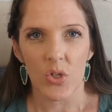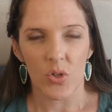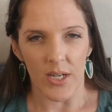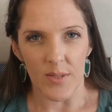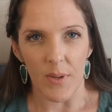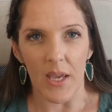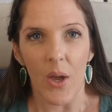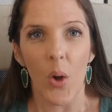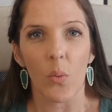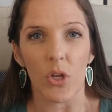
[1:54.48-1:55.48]
Trust me,
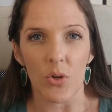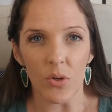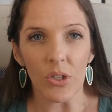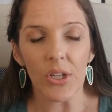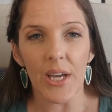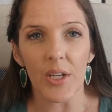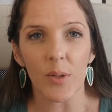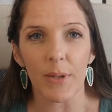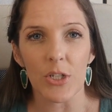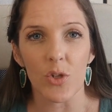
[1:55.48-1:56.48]
when you can look out
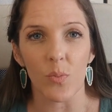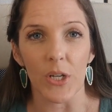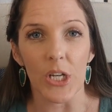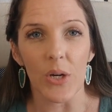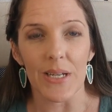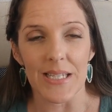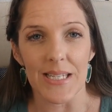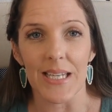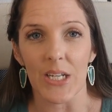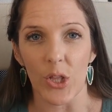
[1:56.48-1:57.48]
your bedroom window and
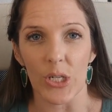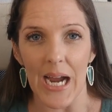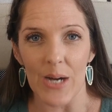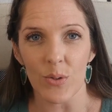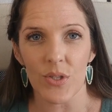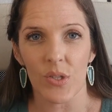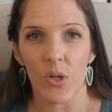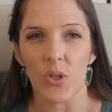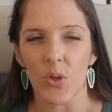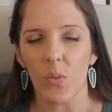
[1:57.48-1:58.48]
see another house,
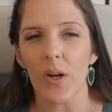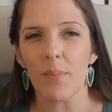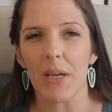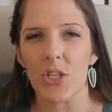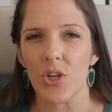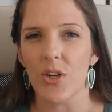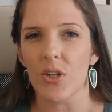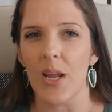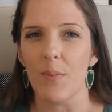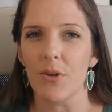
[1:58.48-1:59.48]
you want to make sure
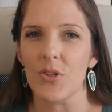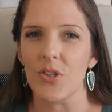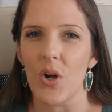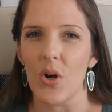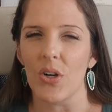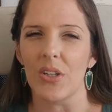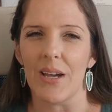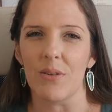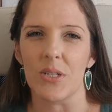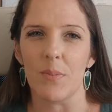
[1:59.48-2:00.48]
your neighbors aren't
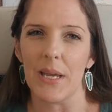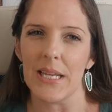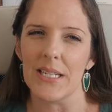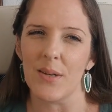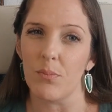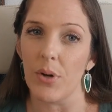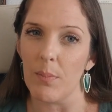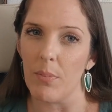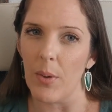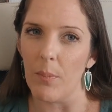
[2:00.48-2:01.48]
allowed to paint it
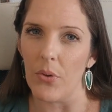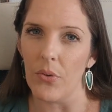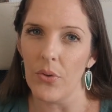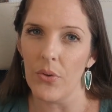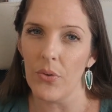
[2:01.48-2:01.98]
bright purple.